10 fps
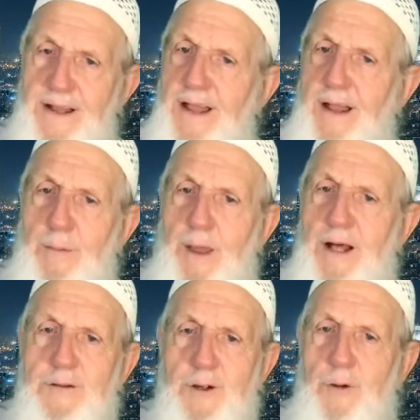
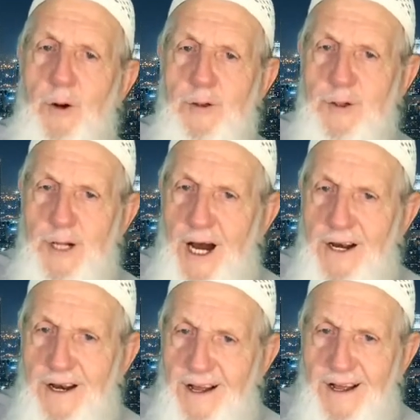Those are not,
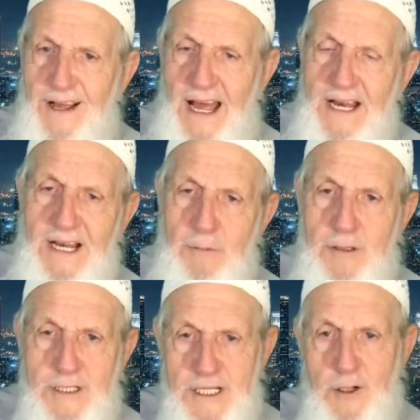anytime you
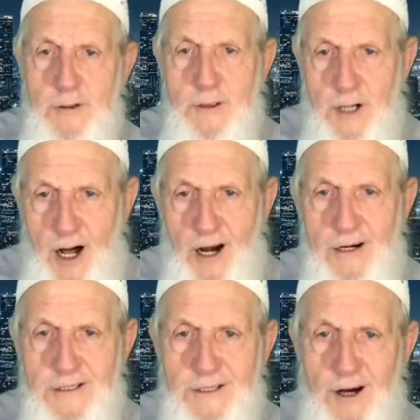see those
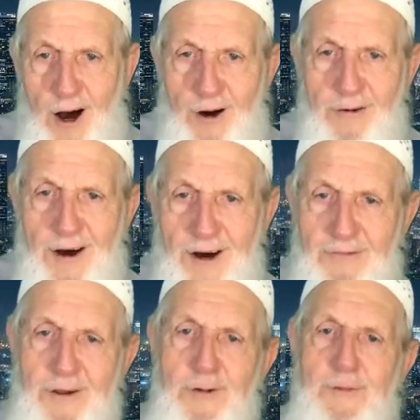colors of
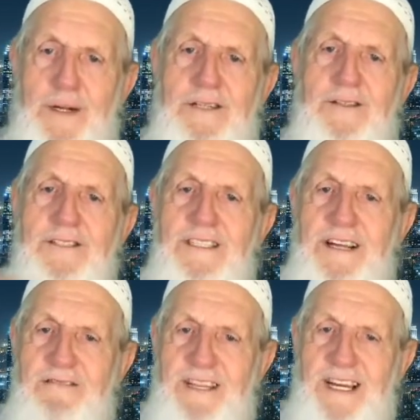those pictures and
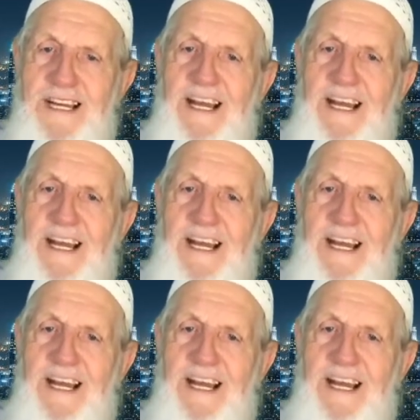everything,